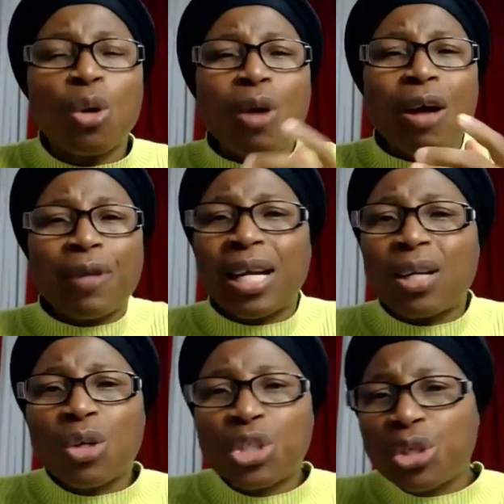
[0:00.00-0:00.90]
where Father
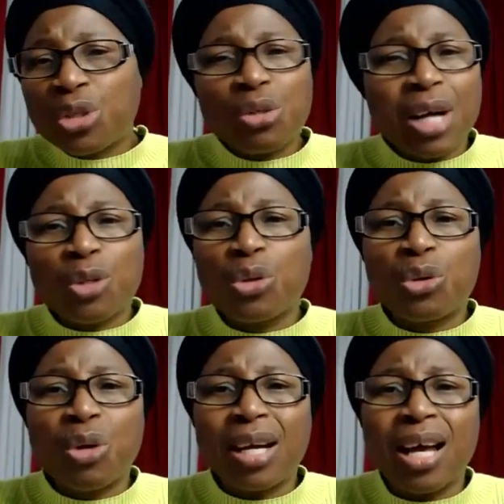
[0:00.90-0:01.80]
Lord Jesus Christ told
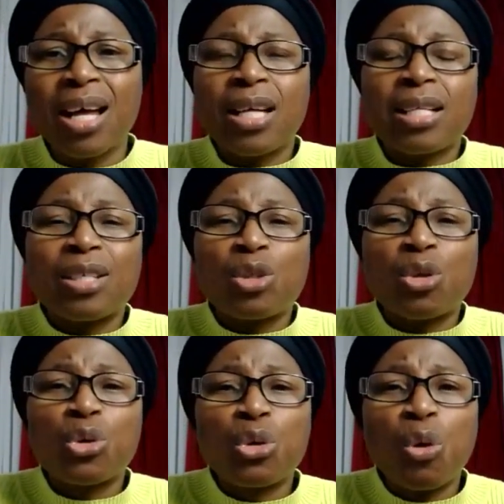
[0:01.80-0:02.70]
you and I that oh,
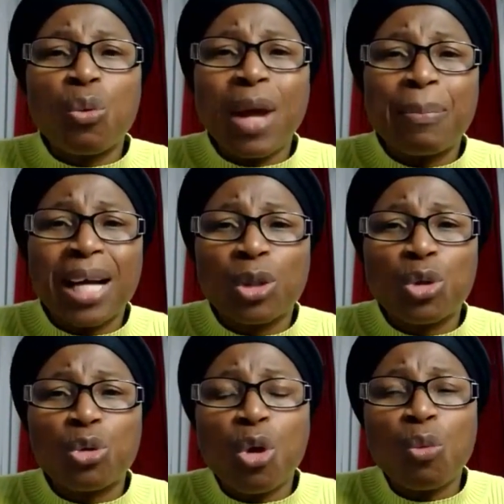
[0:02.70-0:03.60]
you should not wear black, you
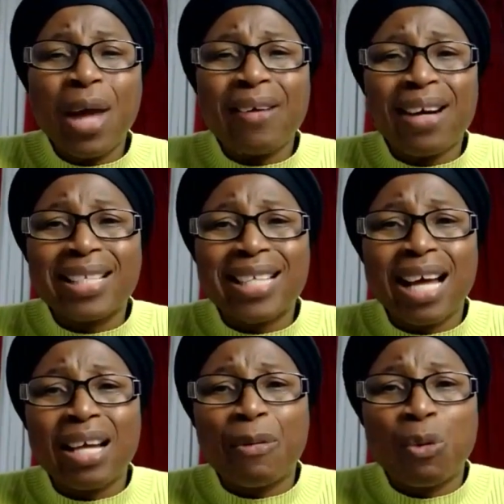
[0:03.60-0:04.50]
should not wear red
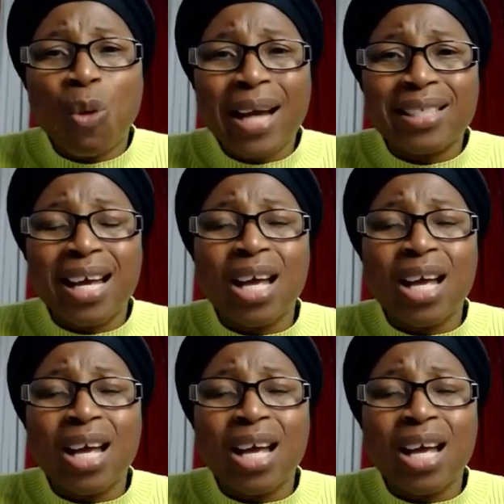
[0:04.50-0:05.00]
and um, white,